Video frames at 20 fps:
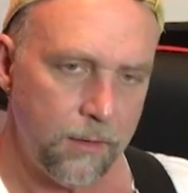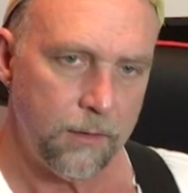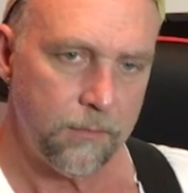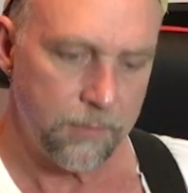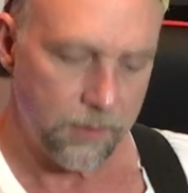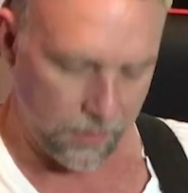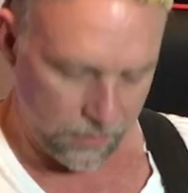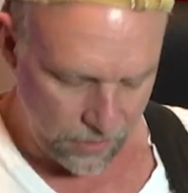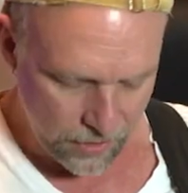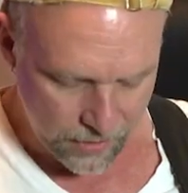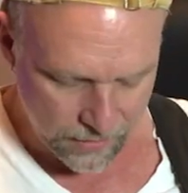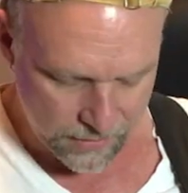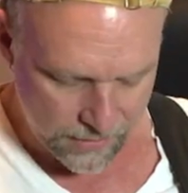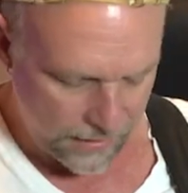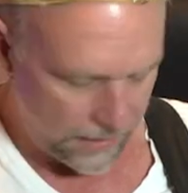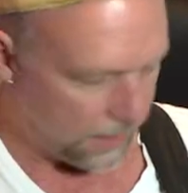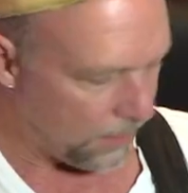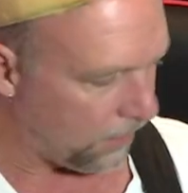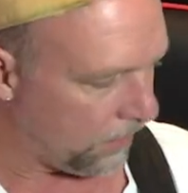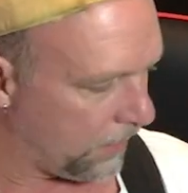So you can
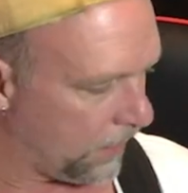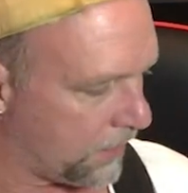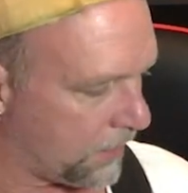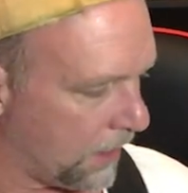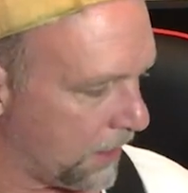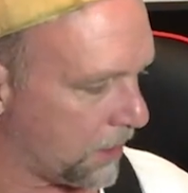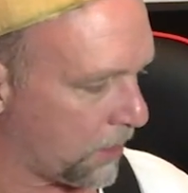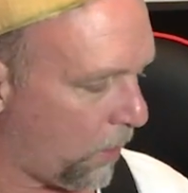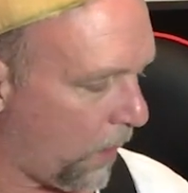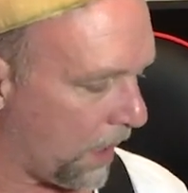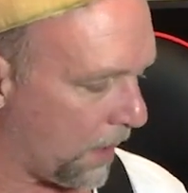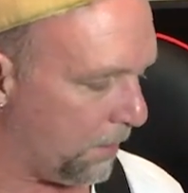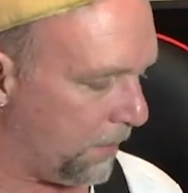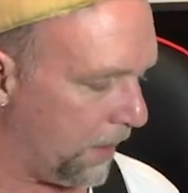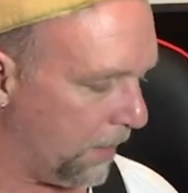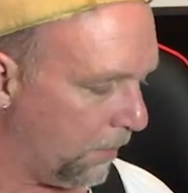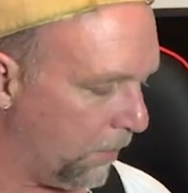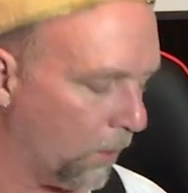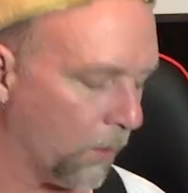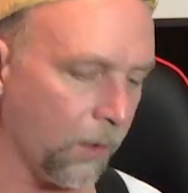tell it's quite a
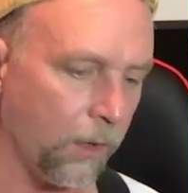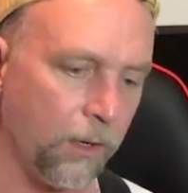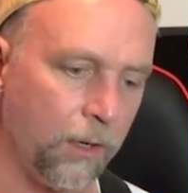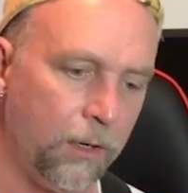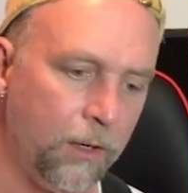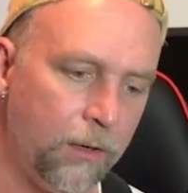bit more.